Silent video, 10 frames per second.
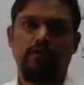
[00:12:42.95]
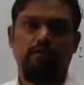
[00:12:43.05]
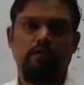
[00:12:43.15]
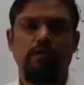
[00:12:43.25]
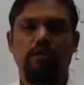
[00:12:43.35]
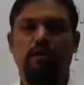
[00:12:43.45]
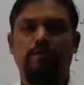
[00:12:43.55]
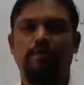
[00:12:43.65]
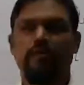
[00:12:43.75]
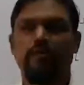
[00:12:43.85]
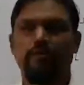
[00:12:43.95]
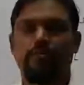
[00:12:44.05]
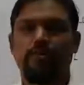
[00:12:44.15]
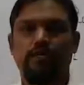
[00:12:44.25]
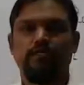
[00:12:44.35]
Okay, after
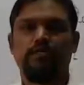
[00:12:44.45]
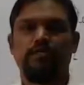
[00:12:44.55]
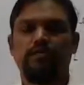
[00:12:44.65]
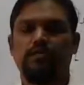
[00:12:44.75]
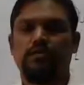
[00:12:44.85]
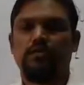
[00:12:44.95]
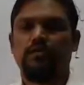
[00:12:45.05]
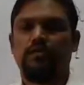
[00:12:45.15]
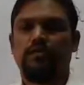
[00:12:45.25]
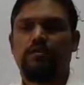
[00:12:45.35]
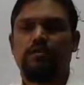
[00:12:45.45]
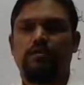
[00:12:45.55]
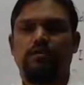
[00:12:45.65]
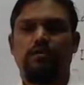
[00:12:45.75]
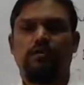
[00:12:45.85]
independence,
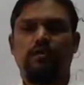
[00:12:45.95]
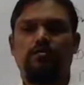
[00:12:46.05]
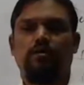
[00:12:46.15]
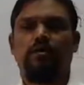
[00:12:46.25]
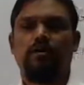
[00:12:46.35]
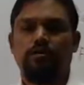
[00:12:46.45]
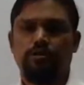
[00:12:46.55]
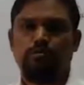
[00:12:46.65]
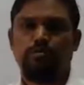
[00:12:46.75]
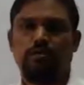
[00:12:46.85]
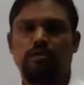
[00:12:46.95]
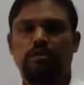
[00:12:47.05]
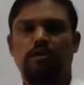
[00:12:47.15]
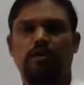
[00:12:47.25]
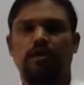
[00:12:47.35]
our
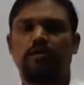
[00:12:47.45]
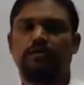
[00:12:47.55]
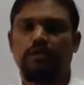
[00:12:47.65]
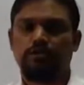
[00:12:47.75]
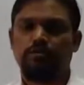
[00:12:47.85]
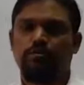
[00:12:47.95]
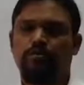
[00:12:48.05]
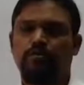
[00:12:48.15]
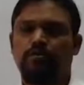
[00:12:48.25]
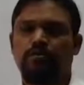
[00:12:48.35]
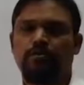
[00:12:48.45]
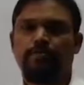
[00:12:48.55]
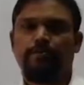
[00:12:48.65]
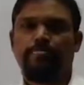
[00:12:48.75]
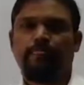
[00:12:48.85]
constitution has assured
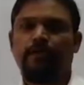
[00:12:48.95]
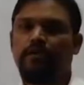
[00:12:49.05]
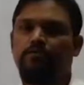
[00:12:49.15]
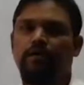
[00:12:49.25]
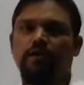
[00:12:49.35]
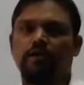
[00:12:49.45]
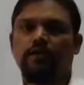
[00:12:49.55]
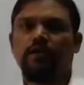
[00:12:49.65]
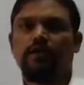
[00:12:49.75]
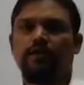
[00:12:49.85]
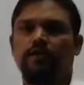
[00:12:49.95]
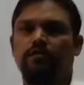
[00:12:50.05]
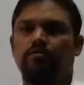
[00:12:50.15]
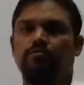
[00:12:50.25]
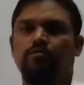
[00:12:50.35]
equality
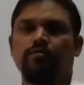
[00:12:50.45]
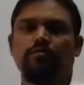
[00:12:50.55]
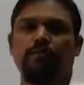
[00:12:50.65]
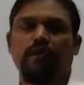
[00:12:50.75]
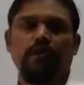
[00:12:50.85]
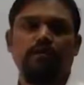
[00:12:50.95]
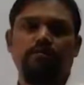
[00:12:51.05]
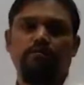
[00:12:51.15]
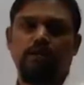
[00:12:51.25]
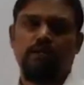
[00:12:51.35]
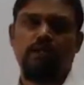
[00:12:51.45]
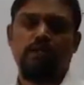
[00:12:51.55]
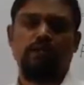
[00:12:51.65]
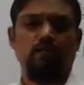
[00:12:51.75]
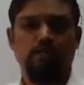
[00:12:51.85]
to both men and women
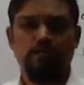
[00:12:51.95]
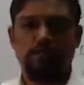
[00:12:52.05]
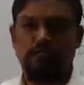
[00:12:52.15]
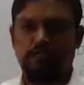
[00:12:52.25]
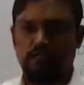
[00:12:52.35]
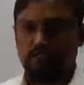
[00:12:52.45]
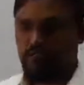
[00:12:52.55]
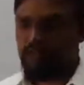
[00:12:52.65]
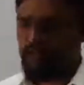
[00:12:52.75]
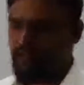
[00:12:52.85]
in all sectors.